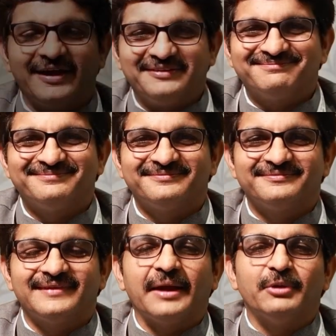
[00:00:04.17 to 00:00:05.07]
Hi,
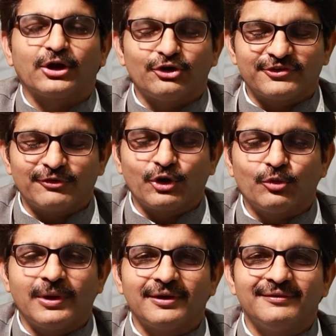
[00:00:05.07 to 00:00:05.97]
I am Dr. Saravana
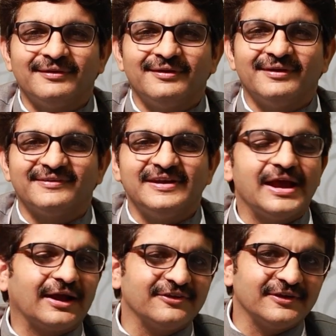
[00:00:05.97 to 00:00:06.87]
Kumar,
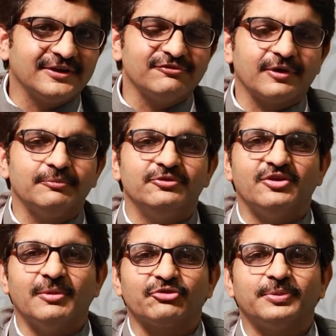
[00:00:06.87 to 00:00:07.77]
Senior Consultant from
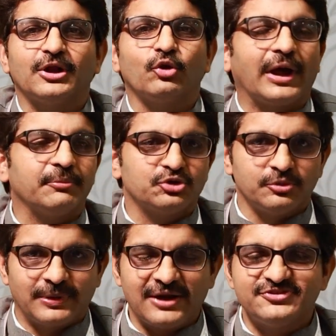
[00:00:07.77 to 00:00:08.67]
Gem Hospital,
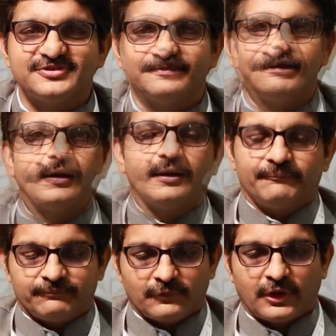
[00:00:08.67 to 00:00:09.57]
Coimbatore branch.
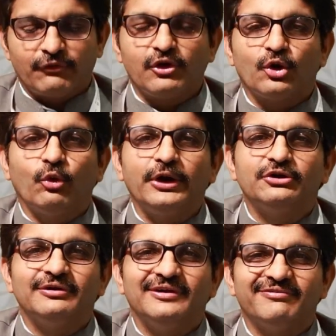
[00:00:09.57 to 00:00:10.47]
How we are going
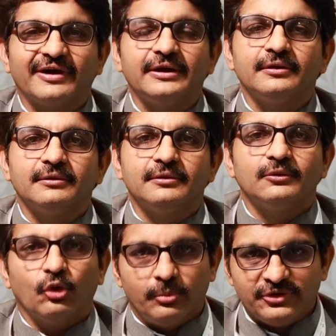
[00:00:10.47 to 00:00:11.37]
to define
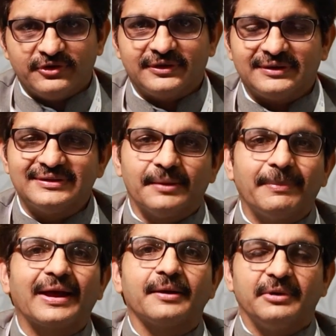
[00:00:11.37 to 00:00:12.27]
obesity, the
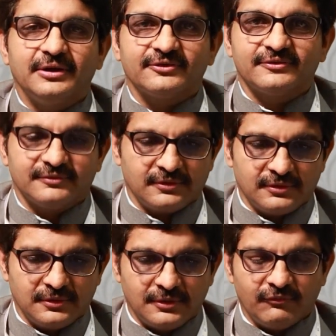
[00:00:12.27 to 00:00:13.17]
parameters.
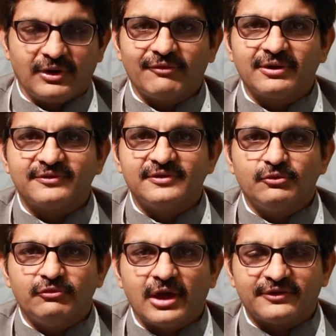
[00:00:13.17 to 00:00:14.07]
Whenever
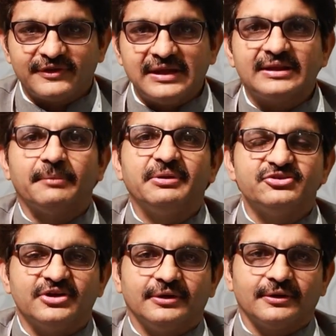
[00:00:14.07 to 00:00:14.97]
we are seeing the
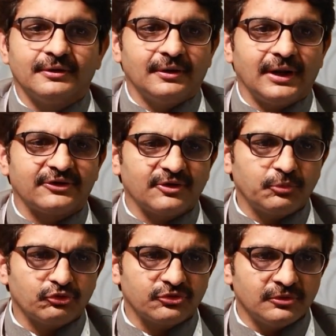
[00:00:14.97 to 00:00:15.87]
patient, like
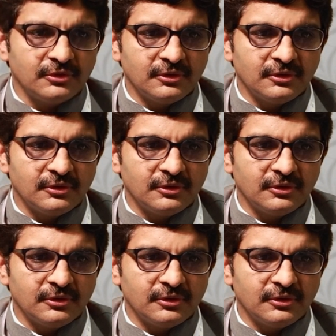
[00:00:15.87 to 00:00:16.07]
suppose